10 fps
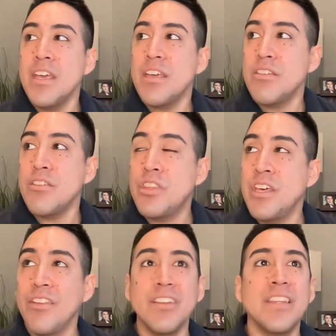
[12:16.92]
The
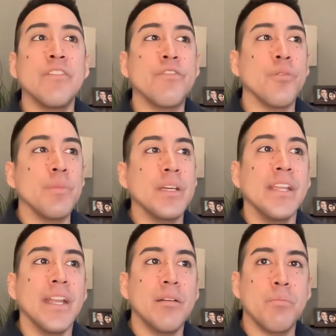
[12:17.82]
other thing for me
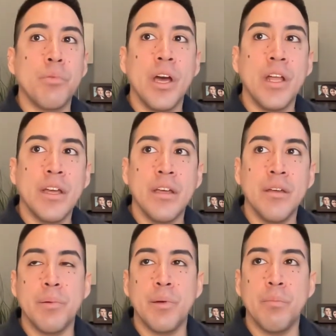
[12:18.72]
that it brought up,